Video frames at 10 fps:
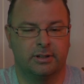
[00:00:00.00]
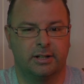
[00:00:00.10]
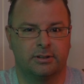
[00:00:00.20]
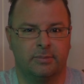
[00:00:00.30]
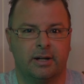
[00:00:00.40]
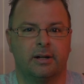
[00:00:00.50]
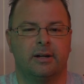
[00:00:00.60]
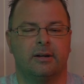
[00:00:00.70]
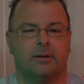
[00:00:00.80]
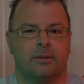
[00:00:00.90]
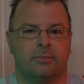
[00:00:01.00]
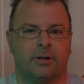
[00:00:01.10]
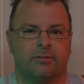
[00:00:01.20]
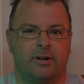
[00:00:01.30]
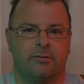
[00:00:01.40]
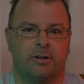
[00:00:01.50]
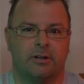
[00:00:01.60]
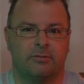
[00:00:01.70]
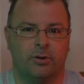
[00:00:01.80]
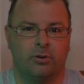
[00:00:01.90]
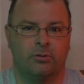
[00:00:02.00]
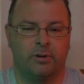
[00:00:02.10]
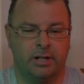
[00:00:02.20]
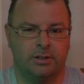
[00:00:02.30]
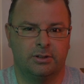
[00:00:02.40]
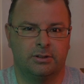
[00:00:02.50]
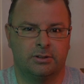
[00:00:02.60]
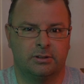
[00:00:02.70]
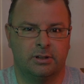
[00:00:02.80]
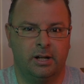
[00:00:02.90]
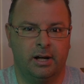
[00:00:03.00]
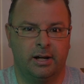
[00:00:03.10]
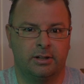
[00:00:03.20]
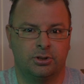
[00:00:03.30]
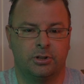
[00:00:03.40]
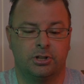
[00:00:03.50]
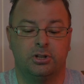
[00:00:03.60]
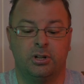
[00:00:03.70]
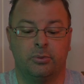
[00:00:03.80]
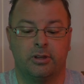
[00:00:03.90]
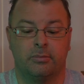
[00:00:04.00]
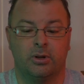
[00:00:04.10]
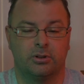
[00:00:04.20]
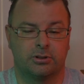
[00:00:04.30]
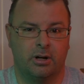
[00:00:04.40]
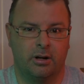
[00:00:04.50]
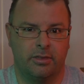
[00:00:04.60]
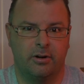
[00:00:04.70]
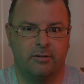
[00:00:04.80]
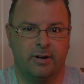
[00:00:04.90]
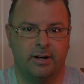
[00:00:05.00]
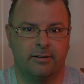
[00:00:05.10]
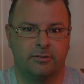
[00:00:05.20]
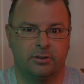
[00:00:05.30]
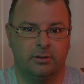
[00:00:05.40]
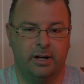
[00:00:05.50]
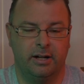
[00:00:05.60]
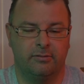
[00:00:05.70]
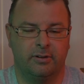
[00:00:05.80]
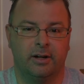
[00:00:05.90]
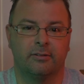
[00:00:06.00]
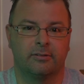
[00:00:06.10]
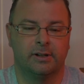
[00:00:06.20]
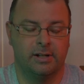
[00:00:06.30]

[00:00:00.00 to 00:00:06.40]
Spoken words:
Actually, my favorite focal ranges that I enjoy shooting with the most are 35 to 85.